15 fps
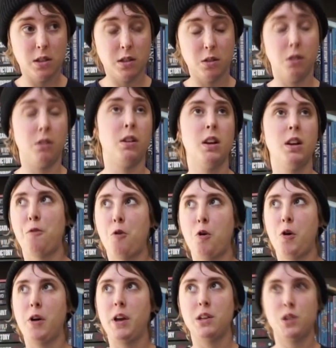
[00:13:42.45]
So
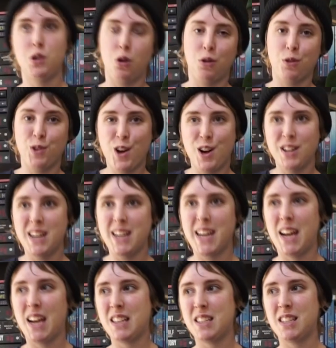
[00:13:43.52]
for historical
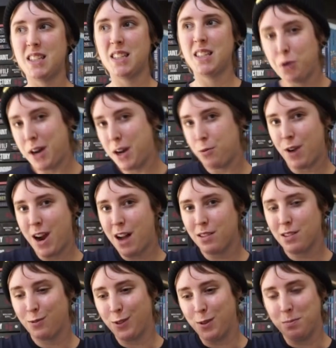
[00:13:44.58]
context, trade
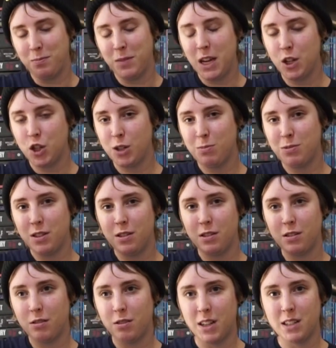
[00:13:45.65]
routes from Egypt
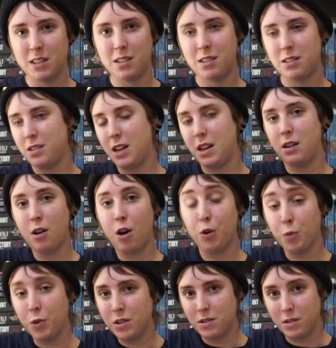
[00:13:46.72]
to Greece and
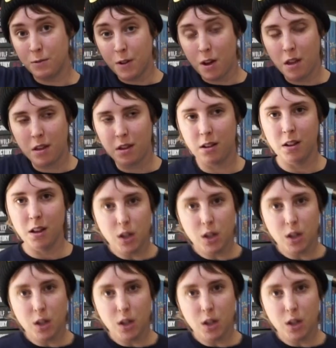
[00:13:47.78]
onwards and further.